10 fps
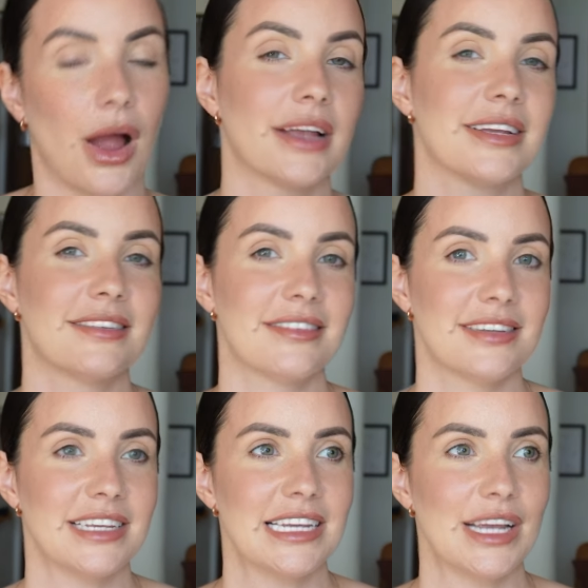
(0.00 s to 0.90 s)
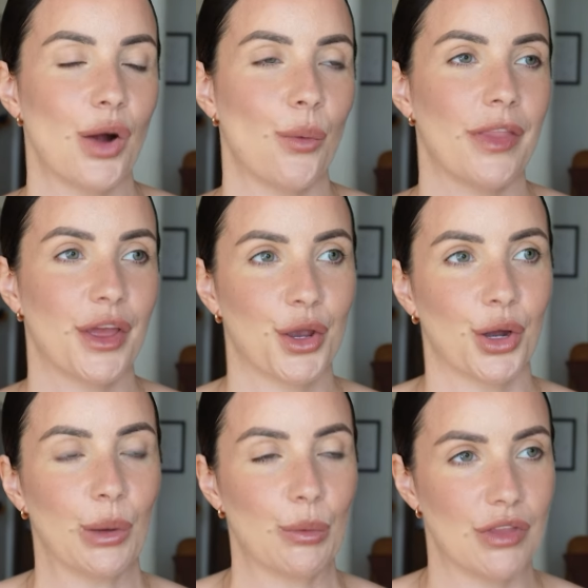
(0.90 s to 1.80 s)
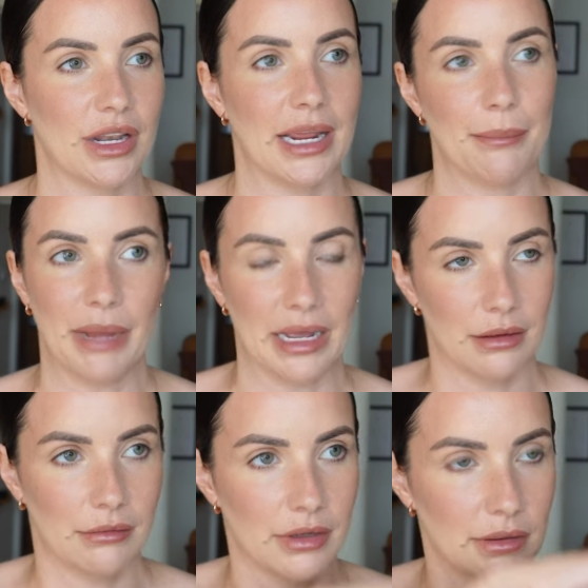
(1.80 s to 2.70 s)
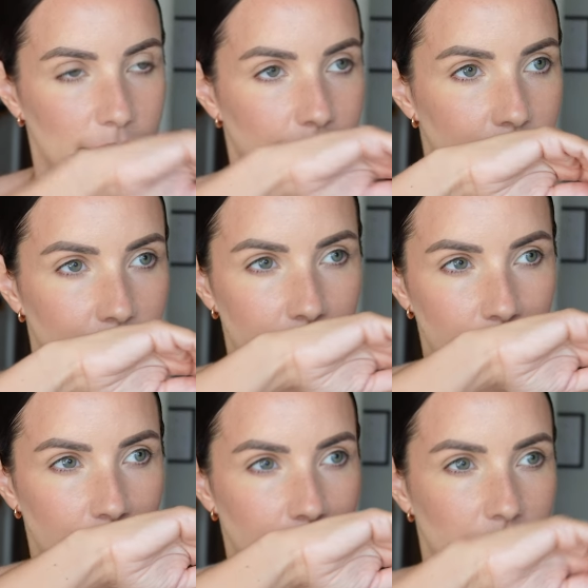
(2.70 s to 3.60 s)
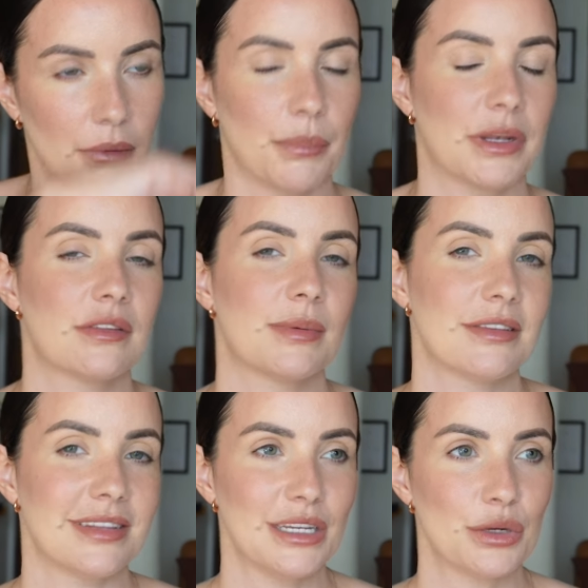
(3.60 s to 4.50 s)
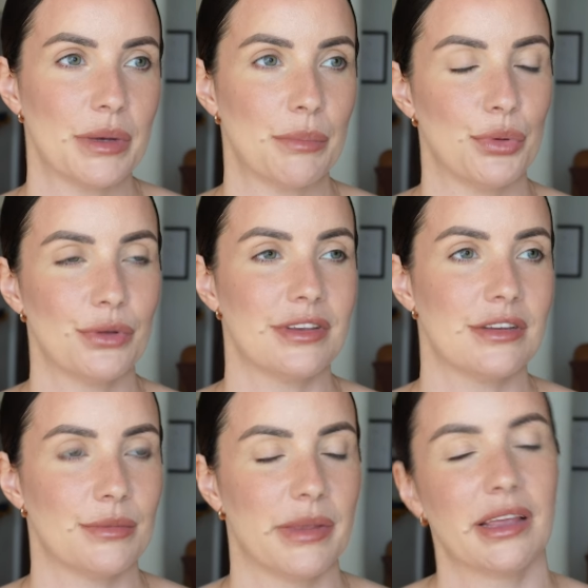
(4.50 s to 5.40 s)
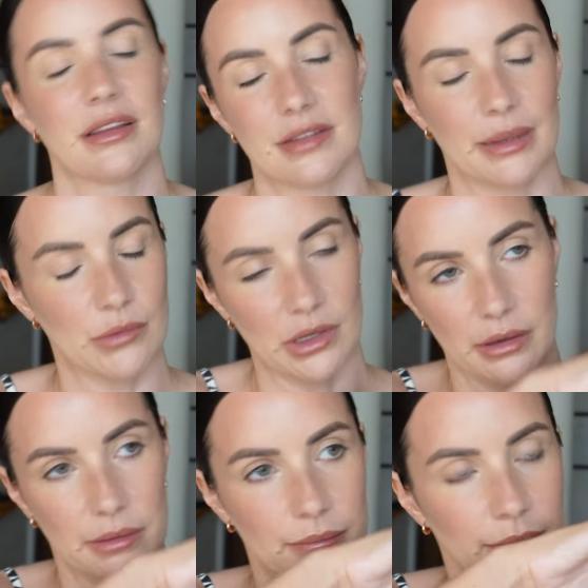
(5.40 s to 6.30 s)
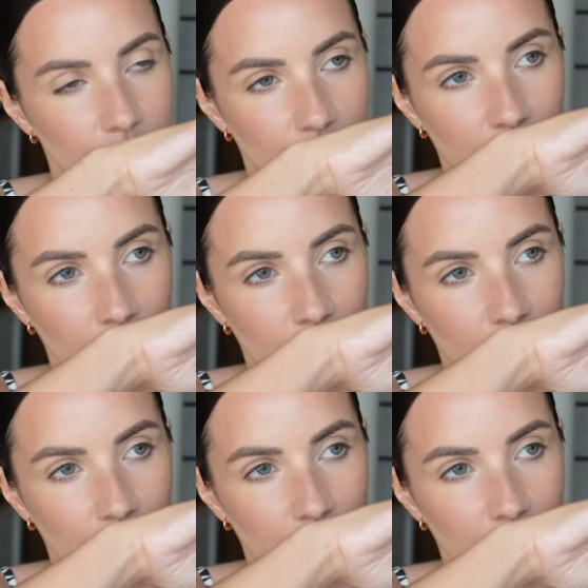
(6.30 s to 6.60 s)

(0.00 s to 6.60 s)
I can see where they're going with the name baklava, but it smells a little bit boozy to me at the same time.